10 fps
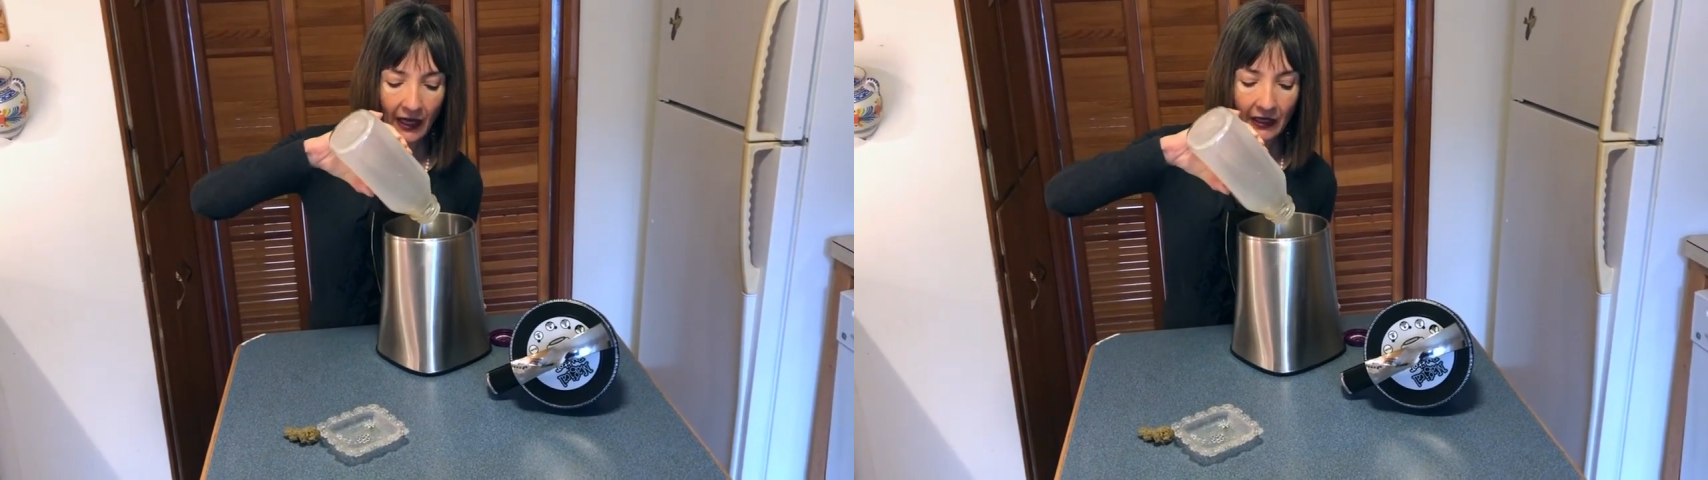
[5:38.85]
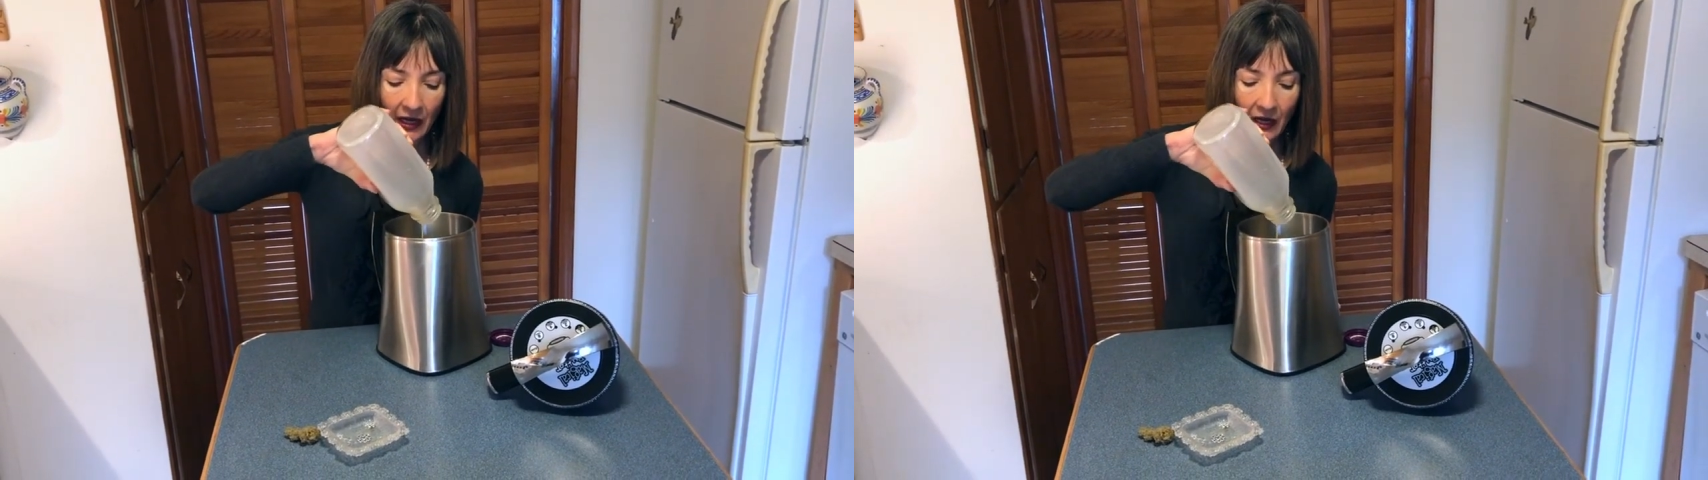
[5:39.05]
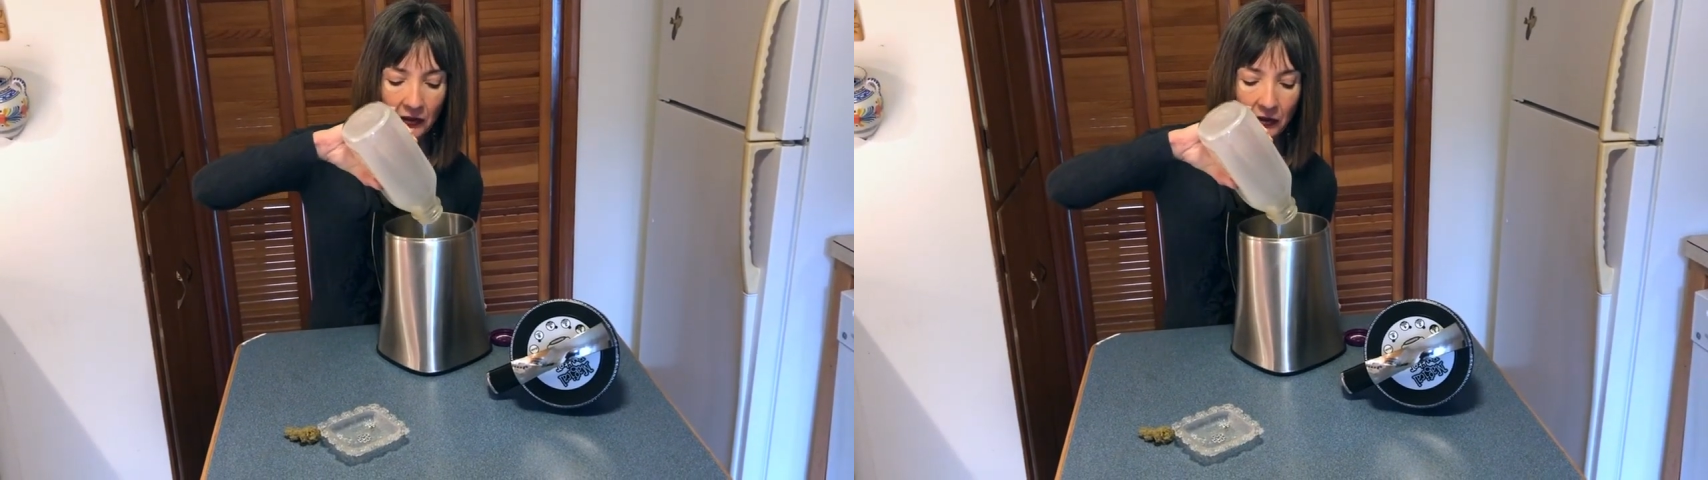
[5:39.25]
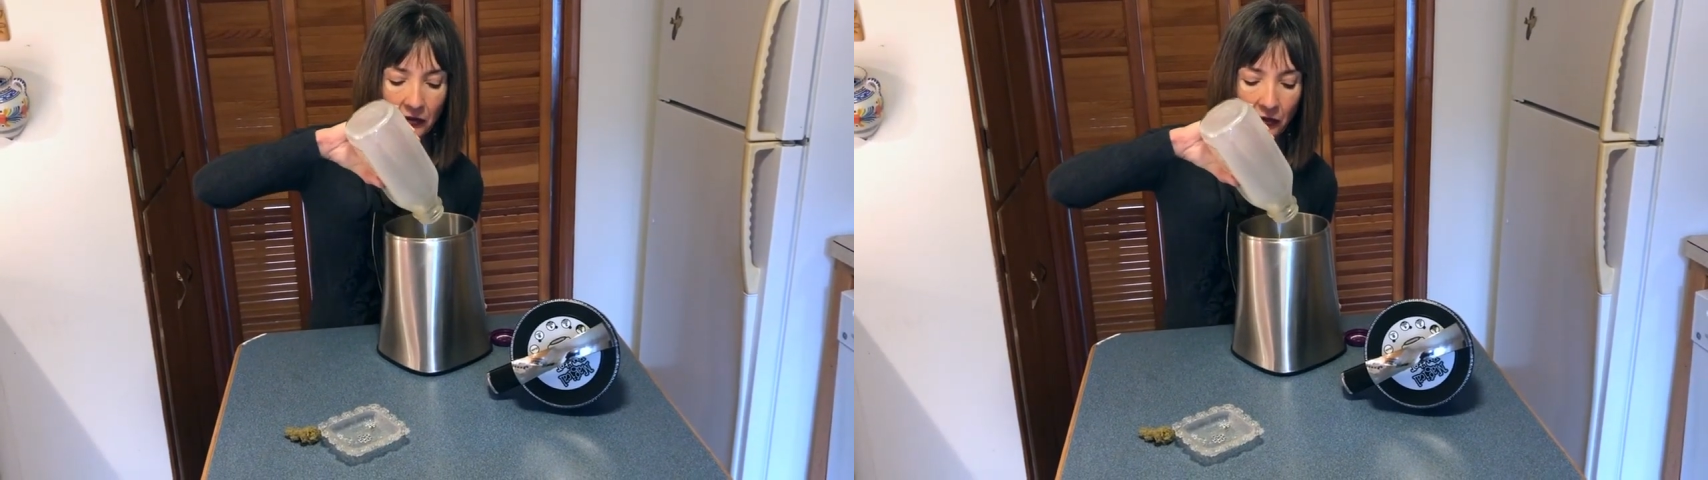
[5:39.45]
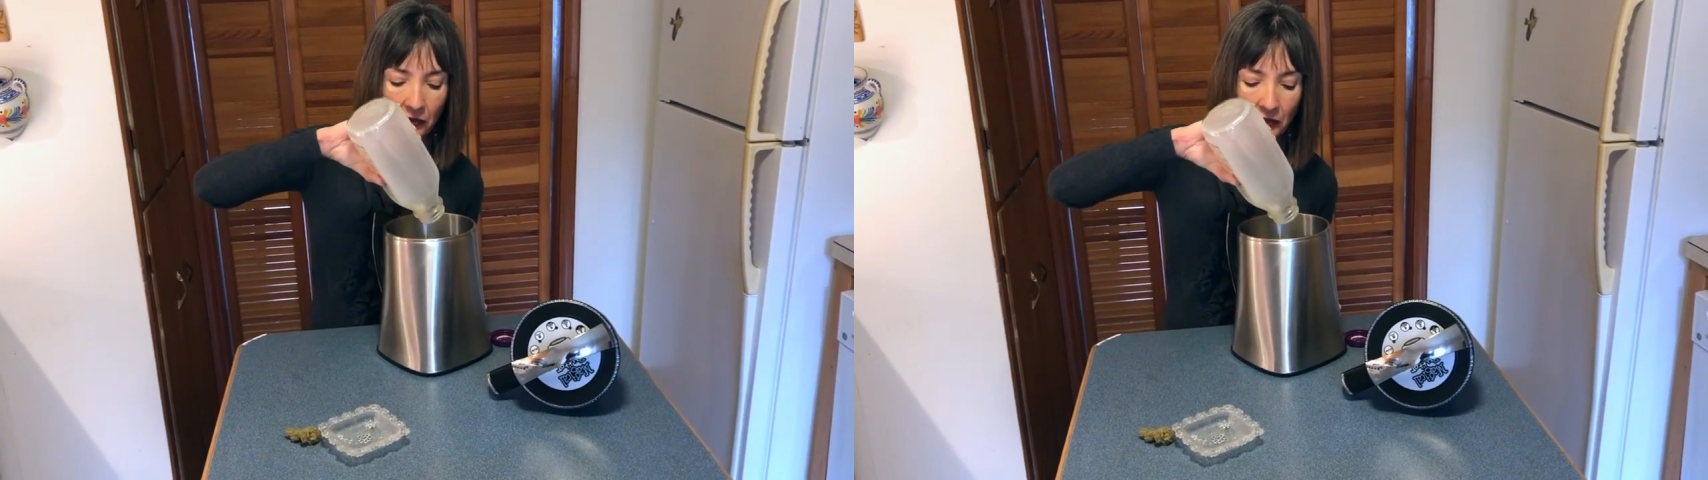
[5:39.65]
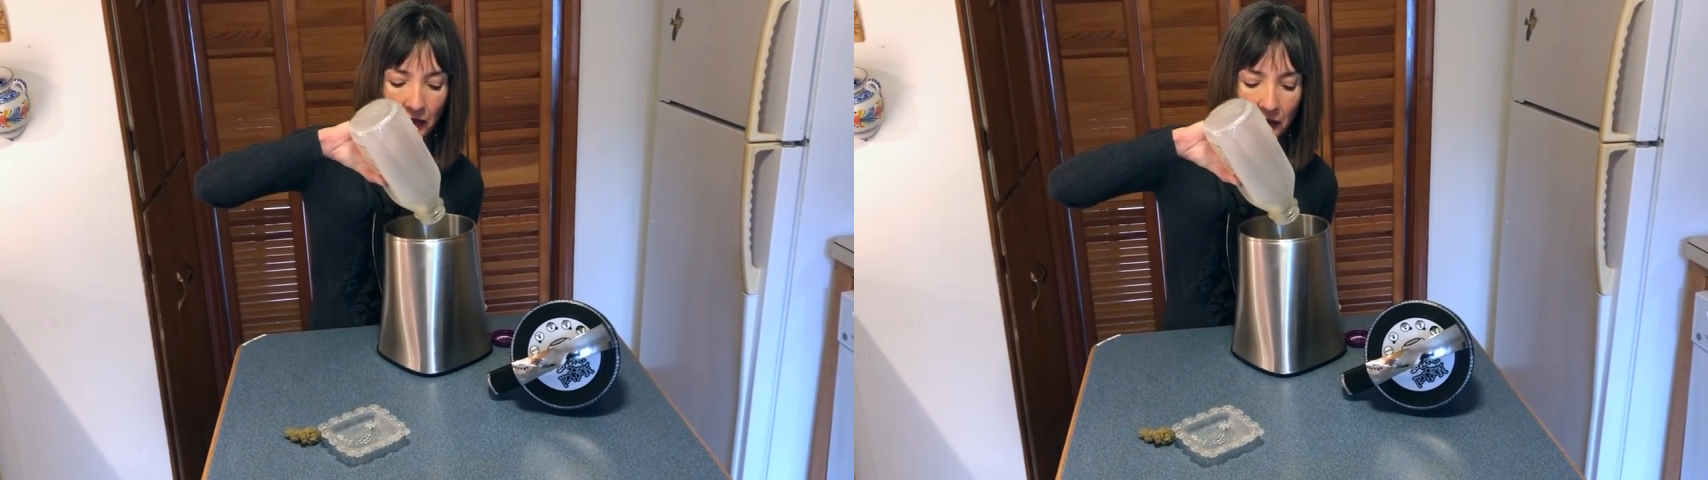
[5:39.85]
at 130